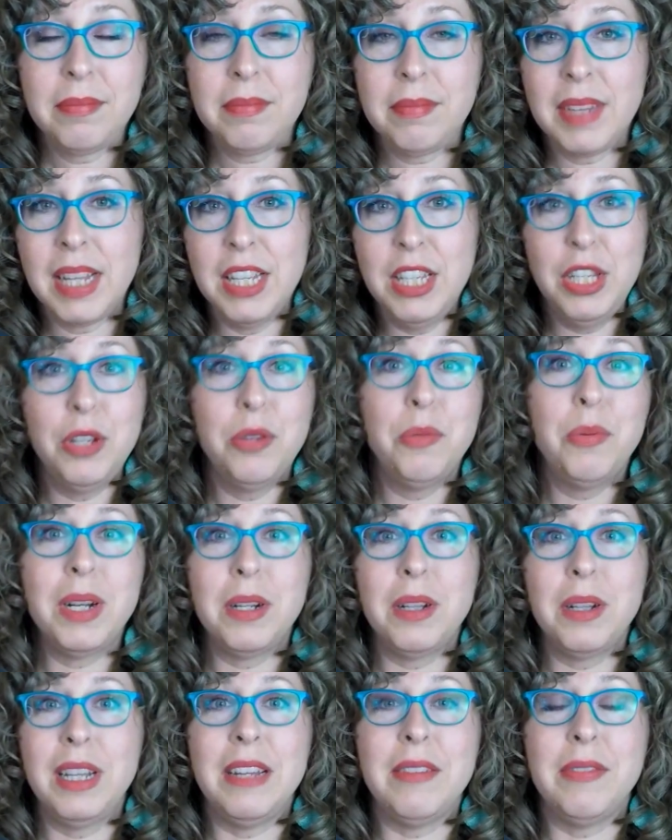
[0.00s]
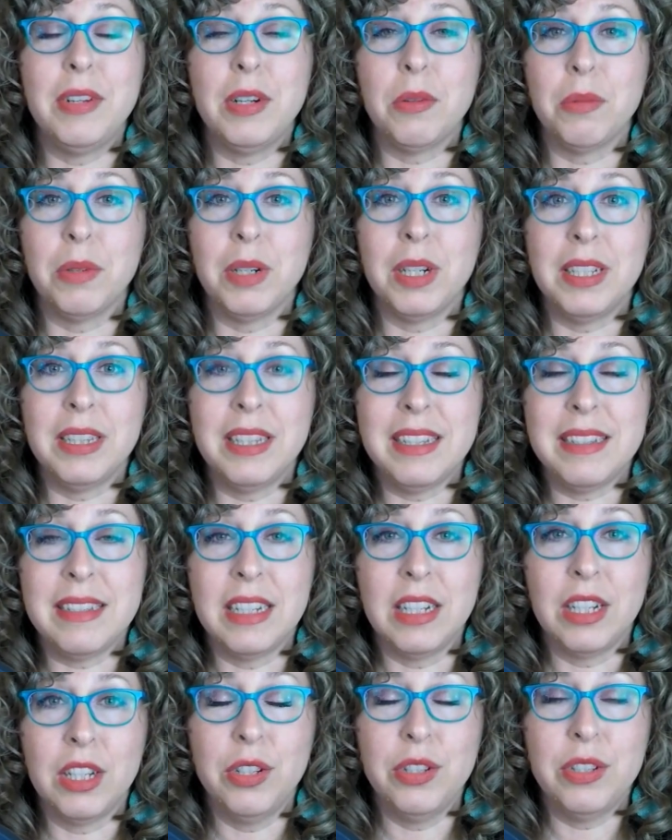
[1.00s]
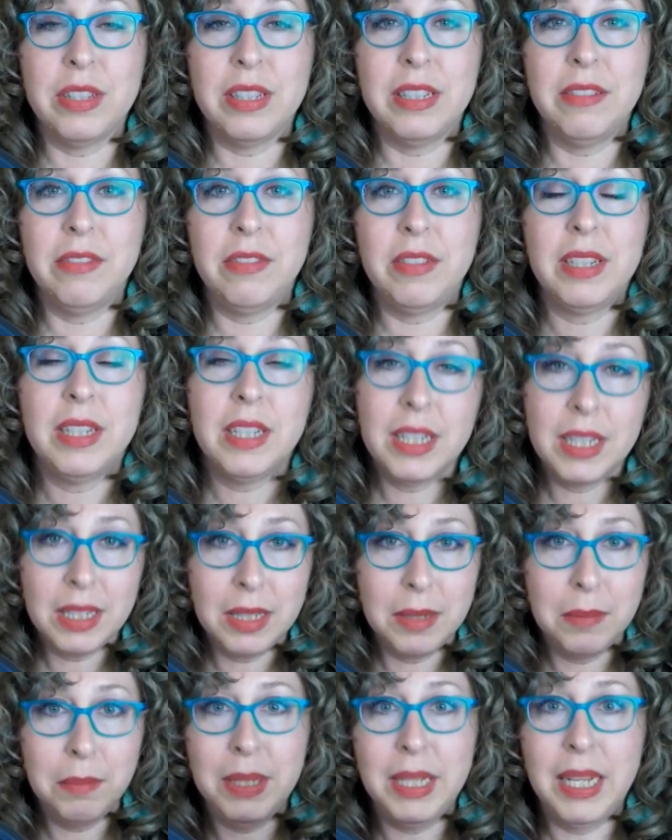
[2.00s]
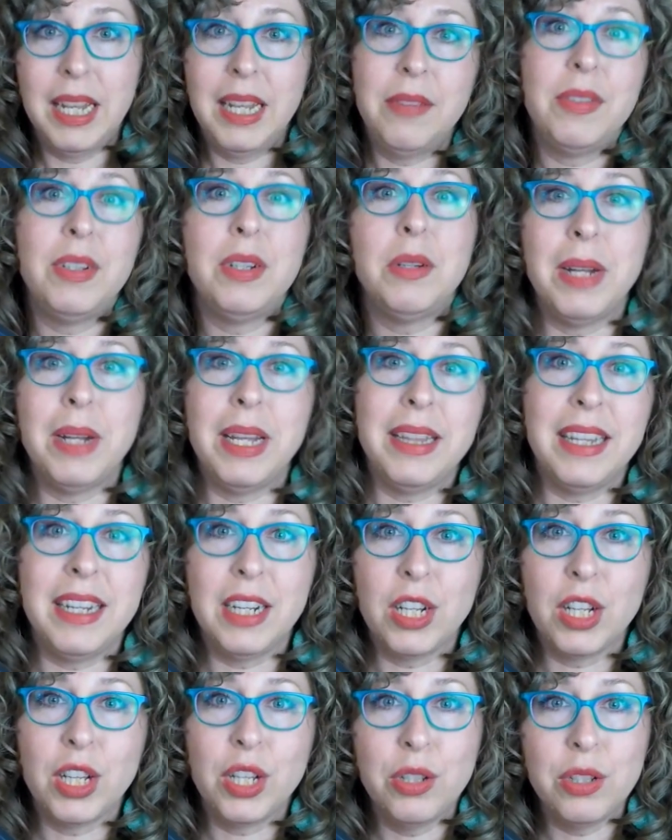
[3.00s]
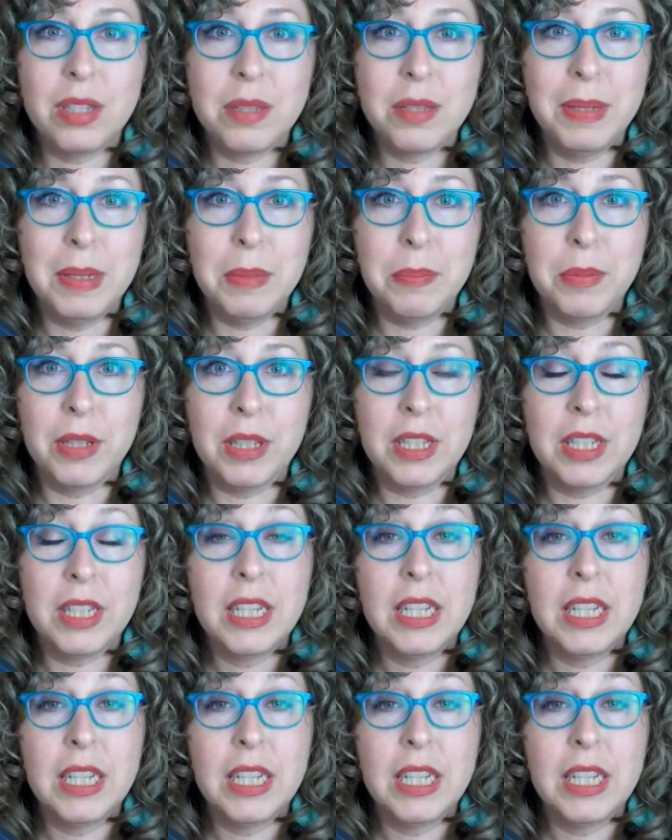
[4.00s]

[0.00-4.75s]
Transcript: You want to live in a world that's inclusive, behave in a way that includes people.